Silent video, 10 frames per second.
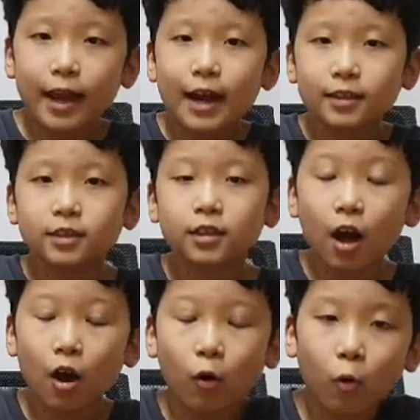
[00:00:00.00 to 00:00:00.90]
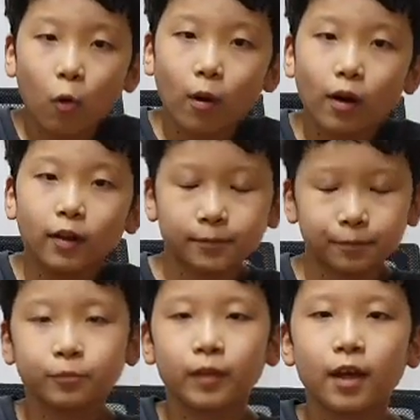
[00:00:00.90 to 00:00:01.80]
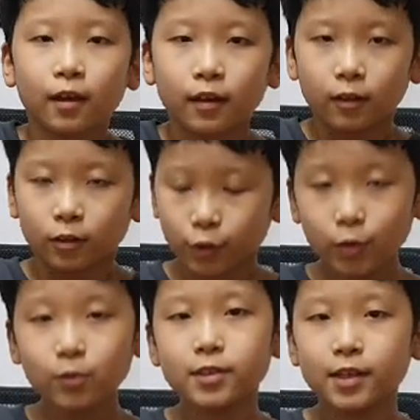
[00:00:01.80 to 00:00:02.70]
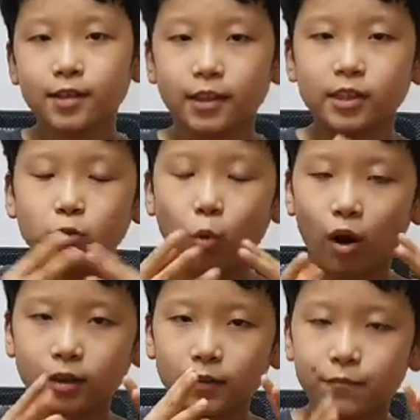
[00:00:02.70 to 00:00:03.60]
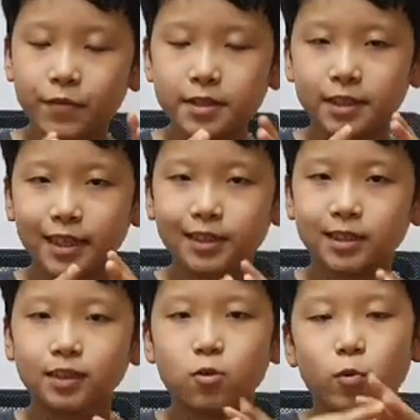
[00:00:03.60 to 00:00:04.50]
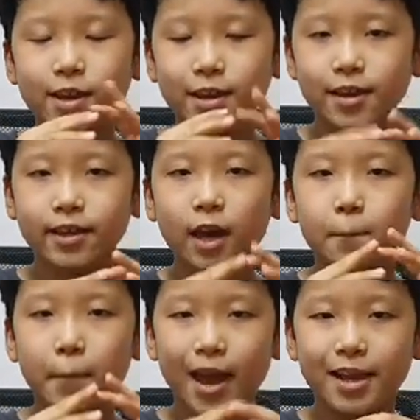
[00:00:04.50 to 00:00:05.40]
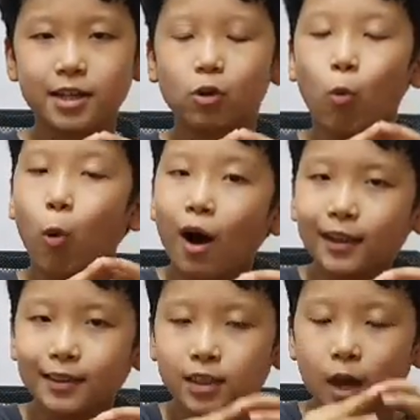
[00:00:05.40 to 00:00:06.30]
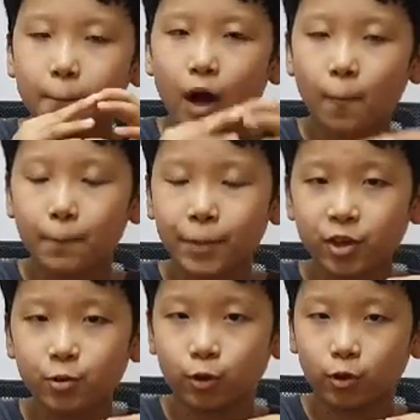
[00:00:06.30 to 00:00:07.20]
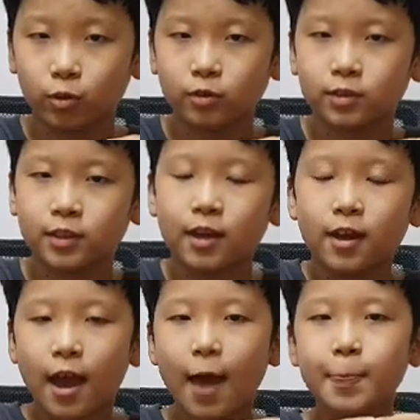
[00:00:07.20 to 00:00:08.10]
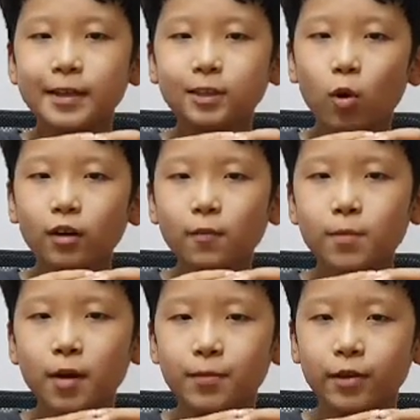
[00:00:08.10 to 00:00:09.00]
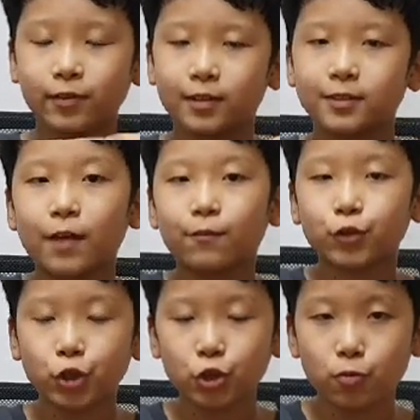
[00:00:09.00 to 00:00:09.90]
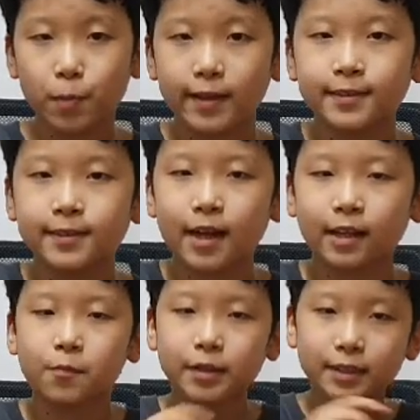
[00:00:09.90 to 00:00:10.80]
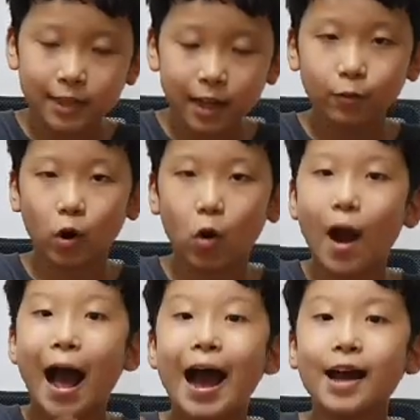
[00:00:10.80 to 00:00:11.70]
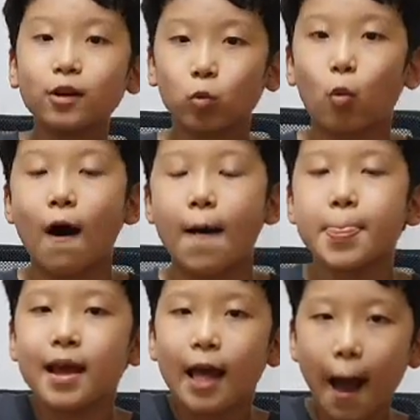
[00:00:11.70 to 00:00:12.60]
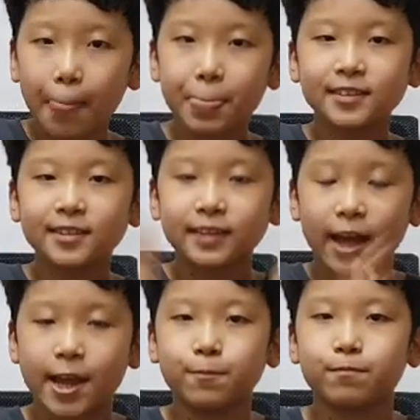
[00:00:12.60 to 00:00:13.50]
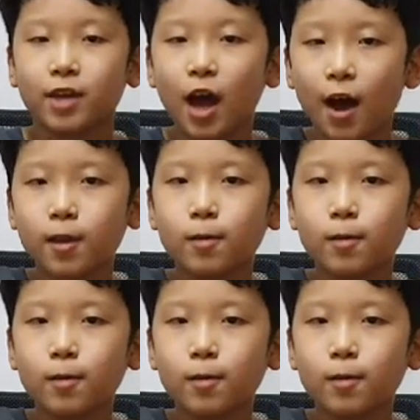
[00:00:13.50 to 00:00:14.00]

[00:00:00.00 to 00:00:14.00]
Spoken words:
so using these quantum physics, we can make quantum computers. And these quantum computers have qubits that can be 0 and 1 at the same time.